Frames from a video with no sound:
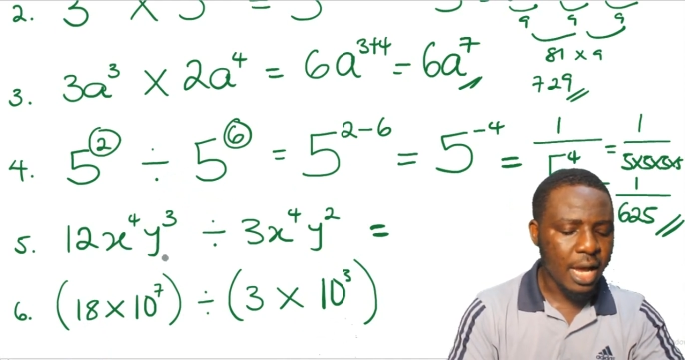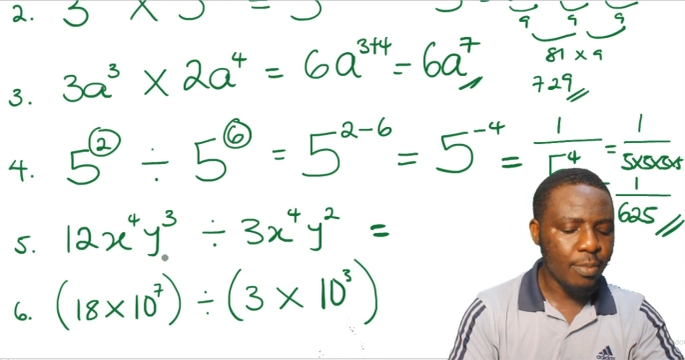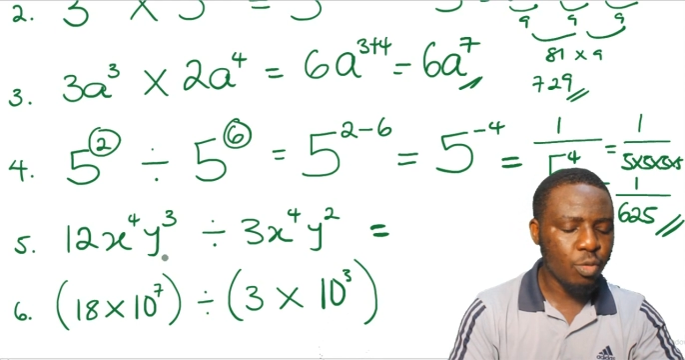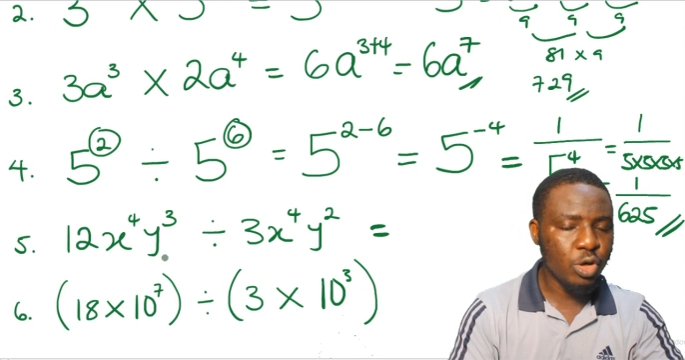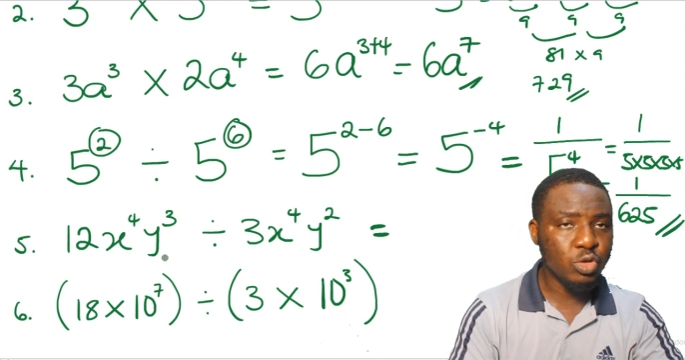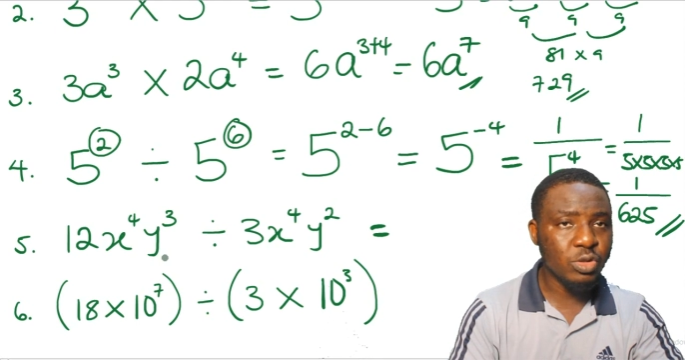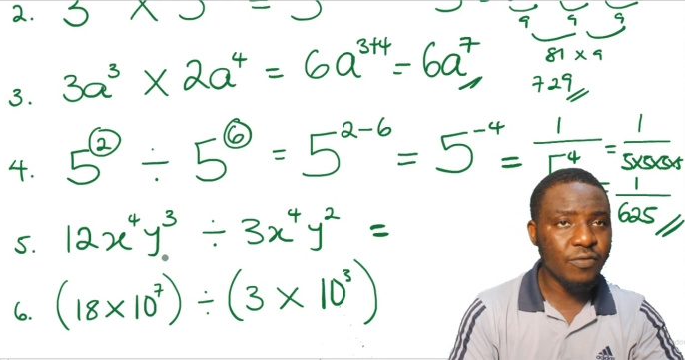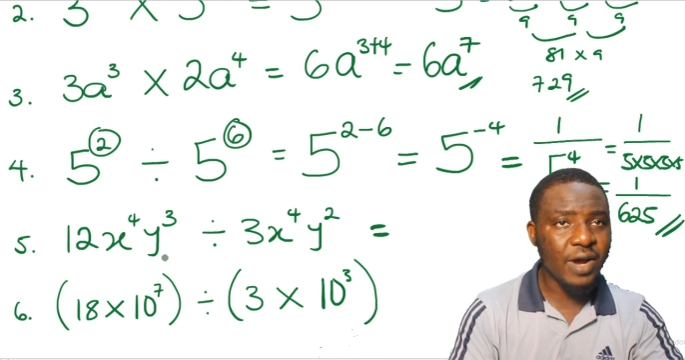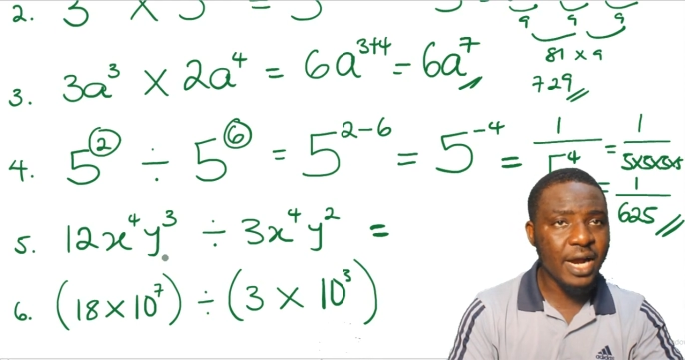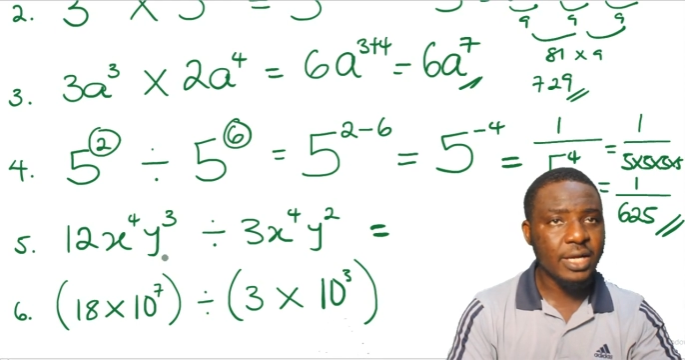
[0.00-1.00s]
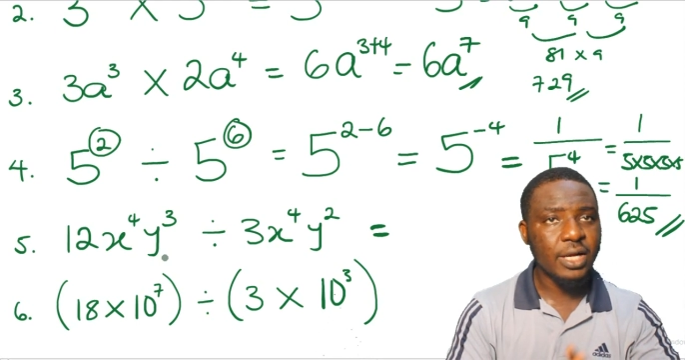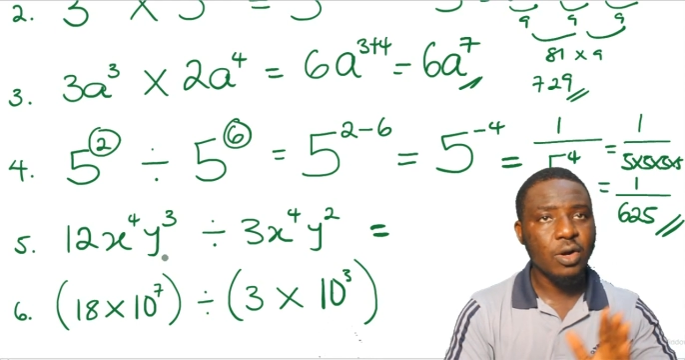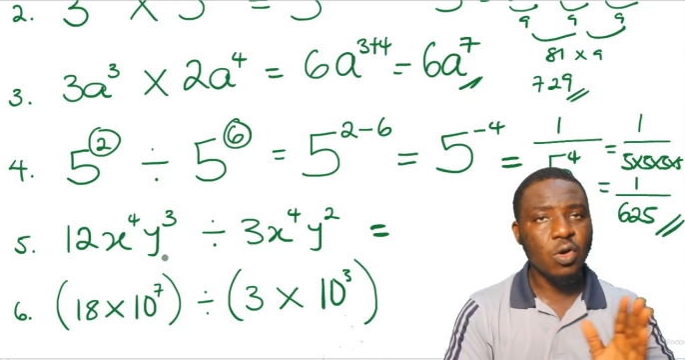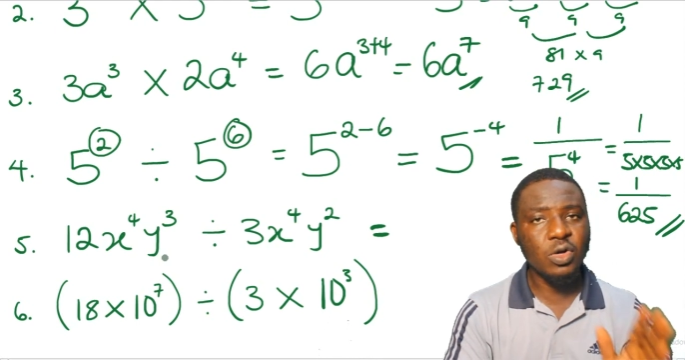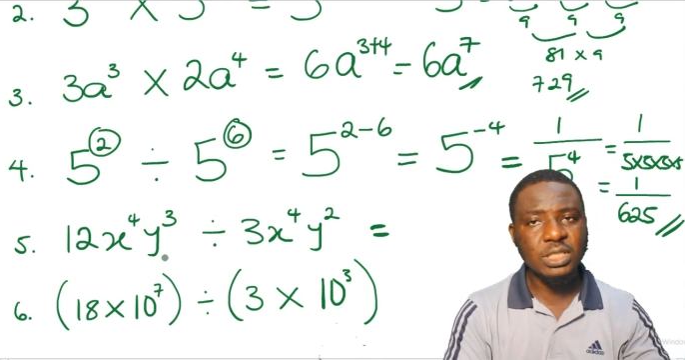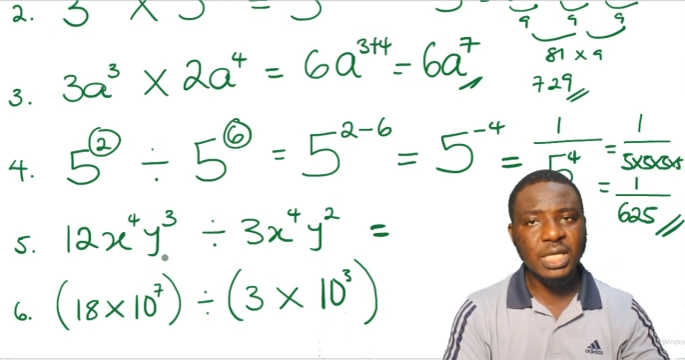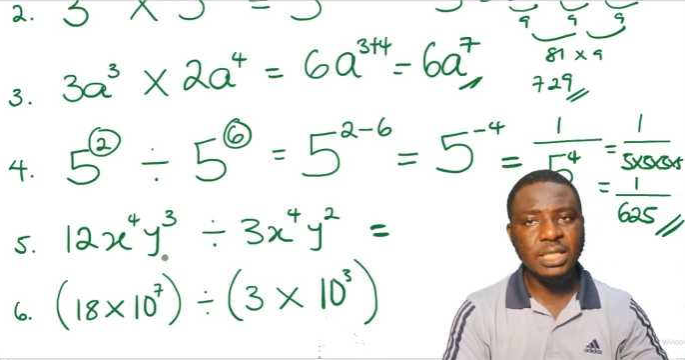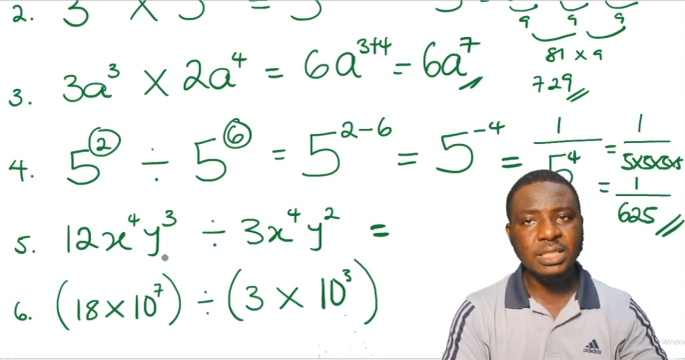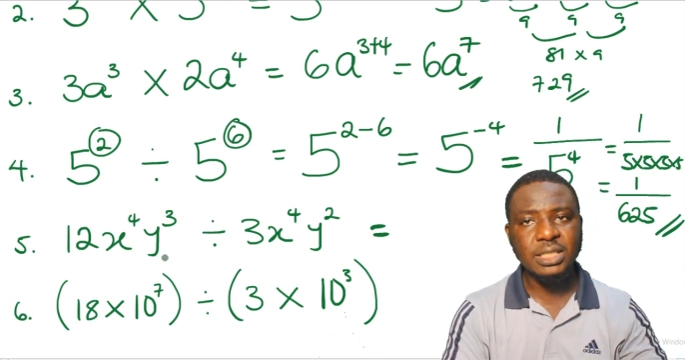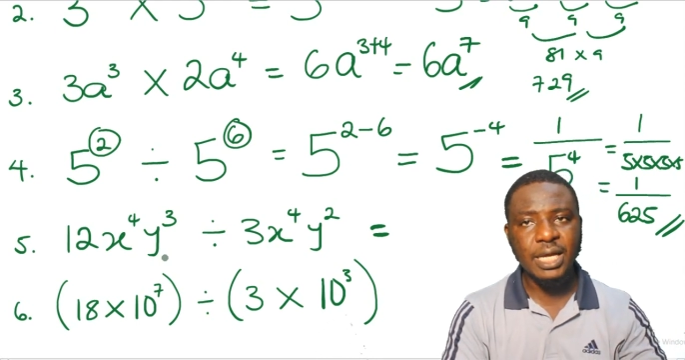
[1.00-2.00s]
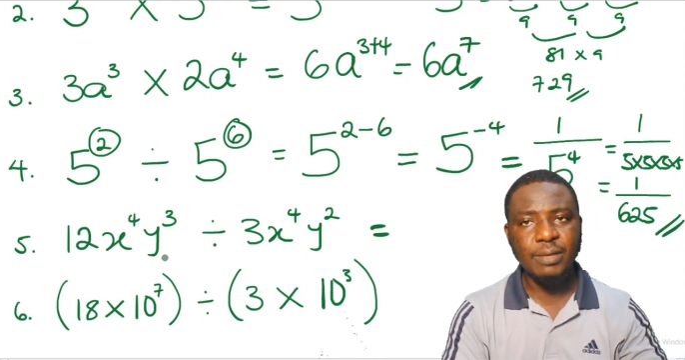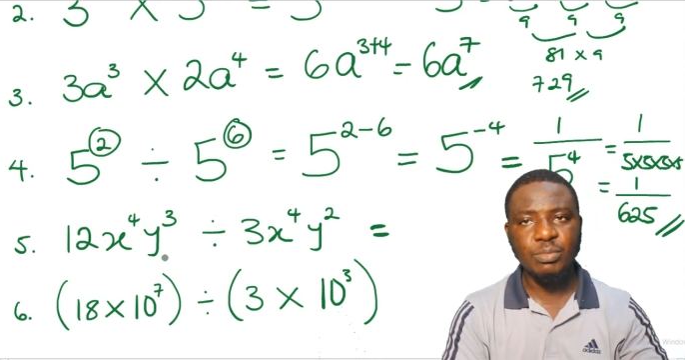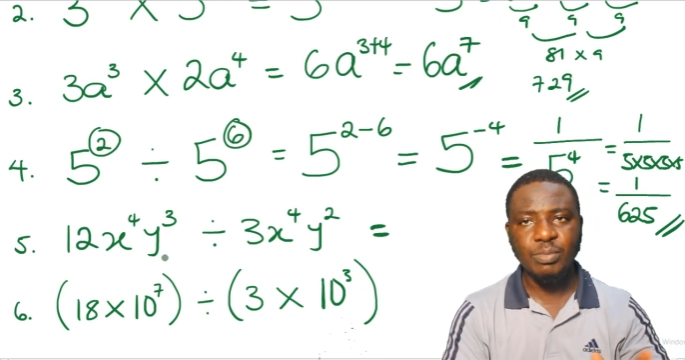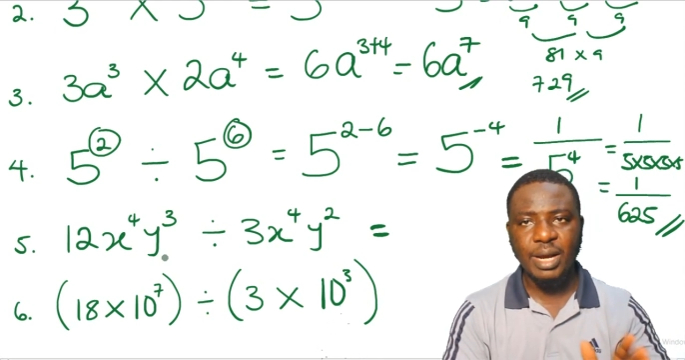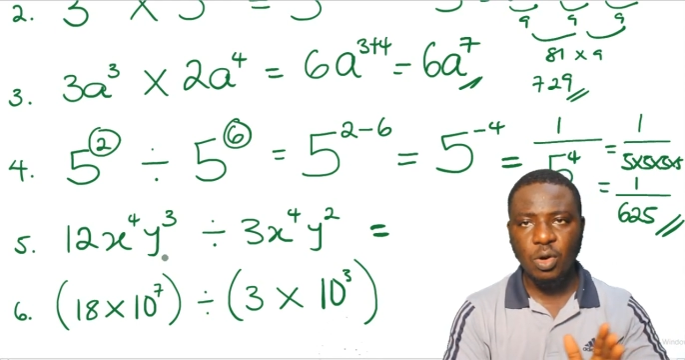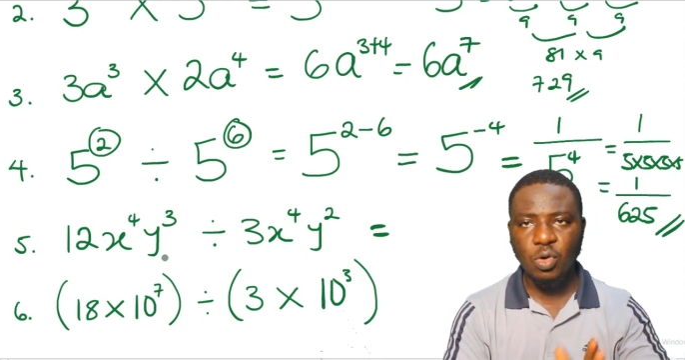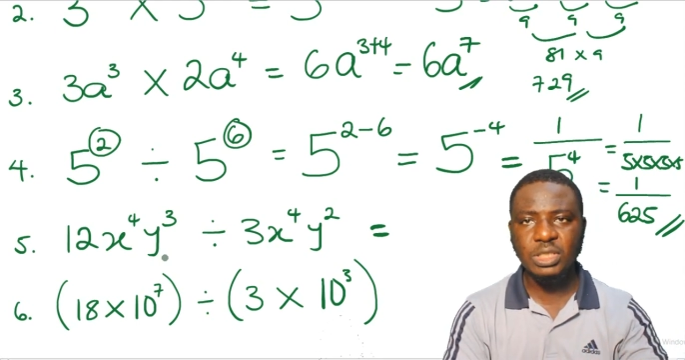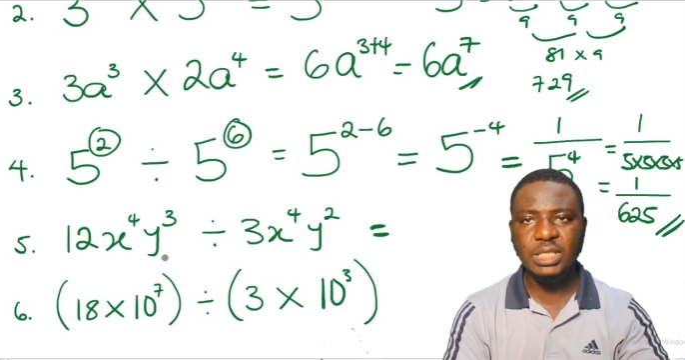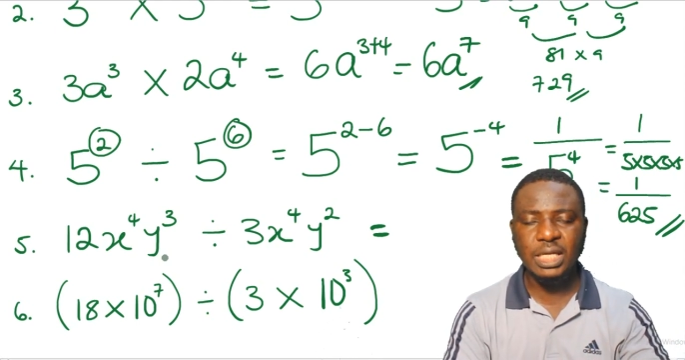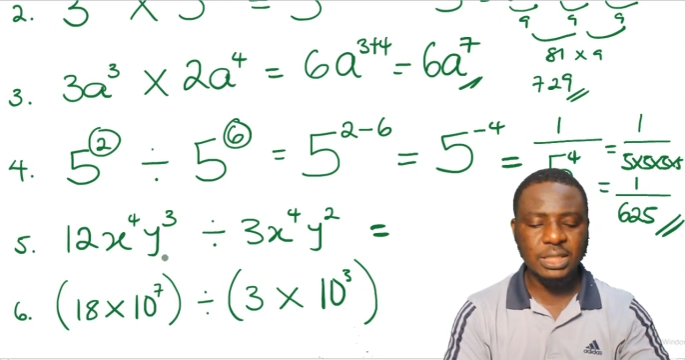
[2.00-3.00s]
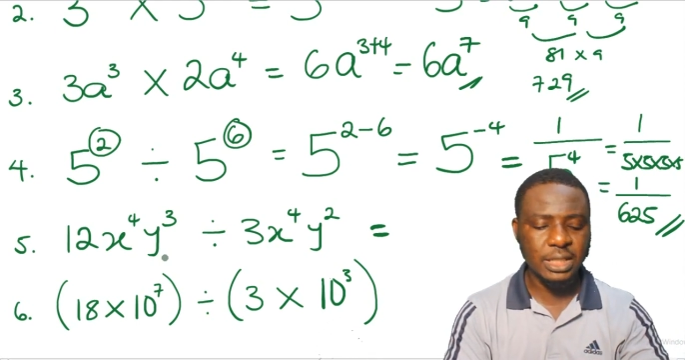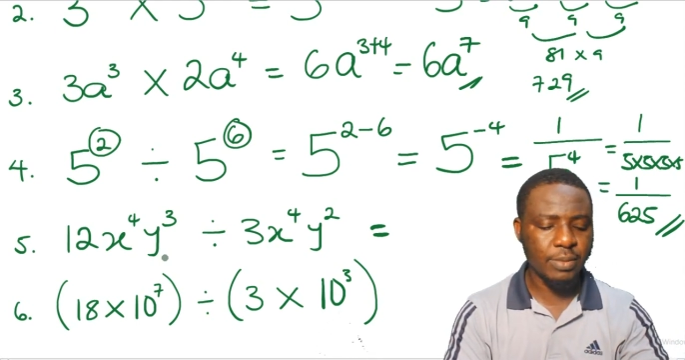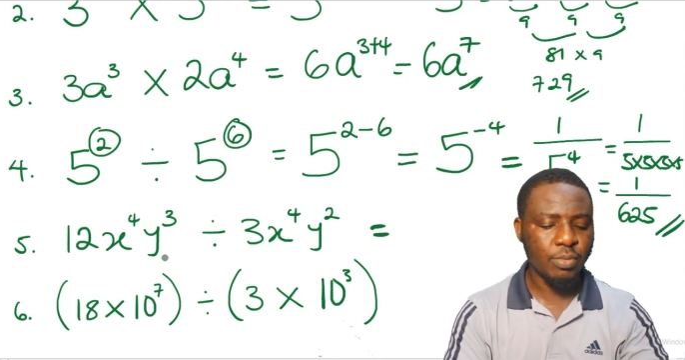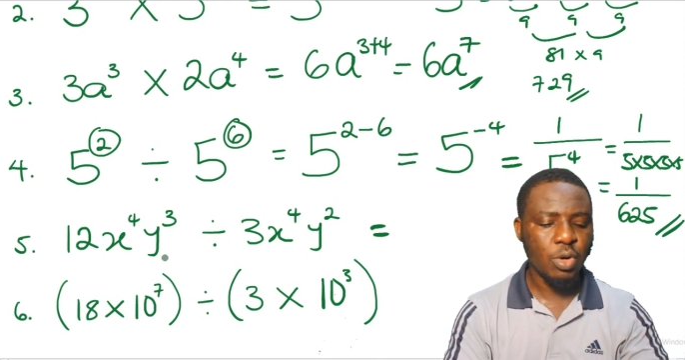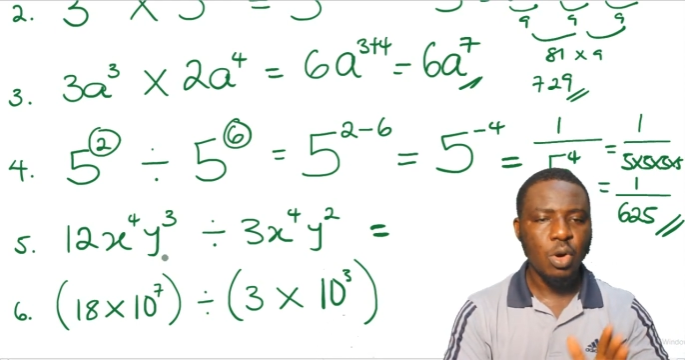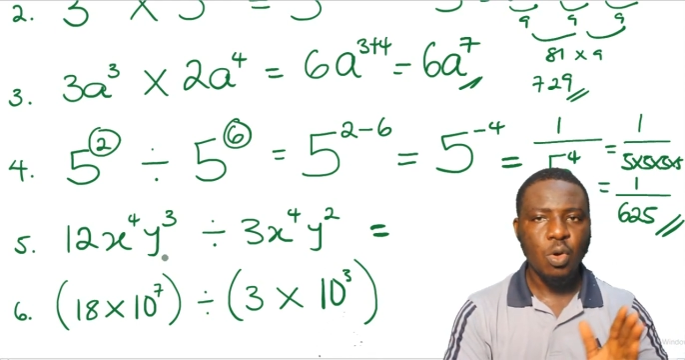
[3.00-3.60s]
I'm going to divide constant term by constant term.